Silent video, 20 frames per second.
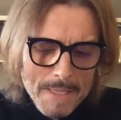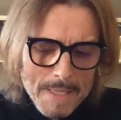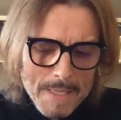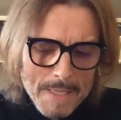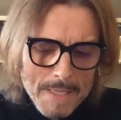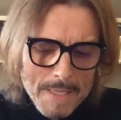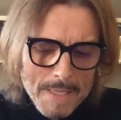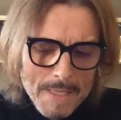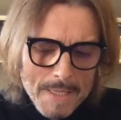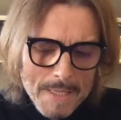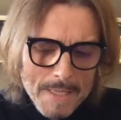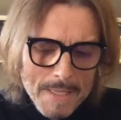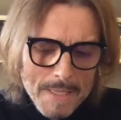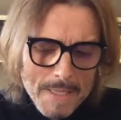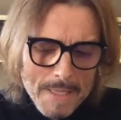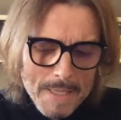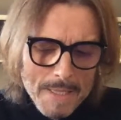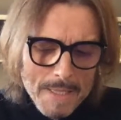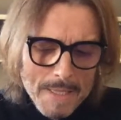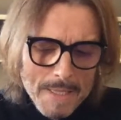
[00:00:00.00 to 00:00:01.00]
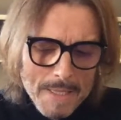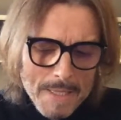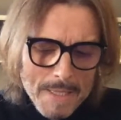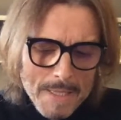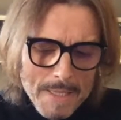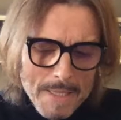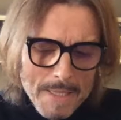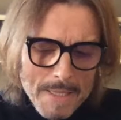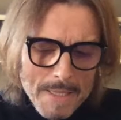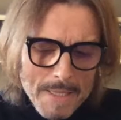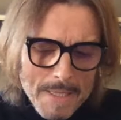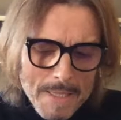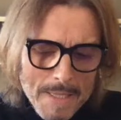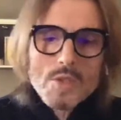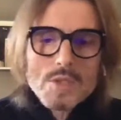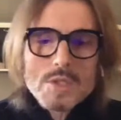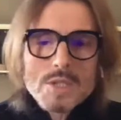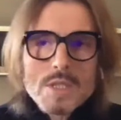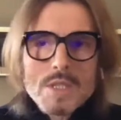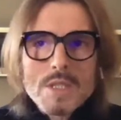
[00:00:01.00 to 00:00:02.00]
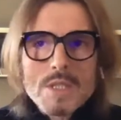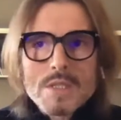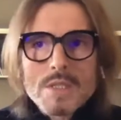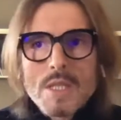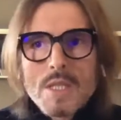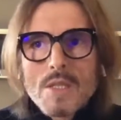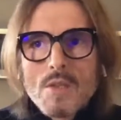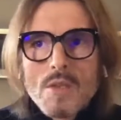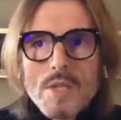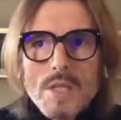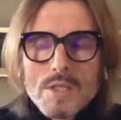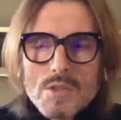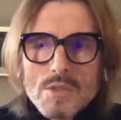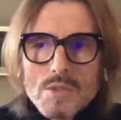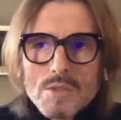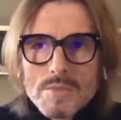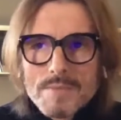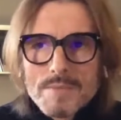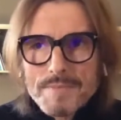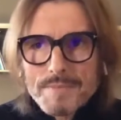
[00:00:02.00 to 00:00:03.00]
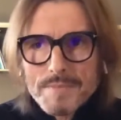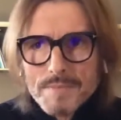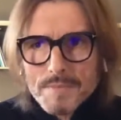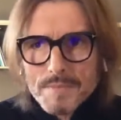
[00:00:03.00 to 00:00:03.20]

challenge for us, because of course the collection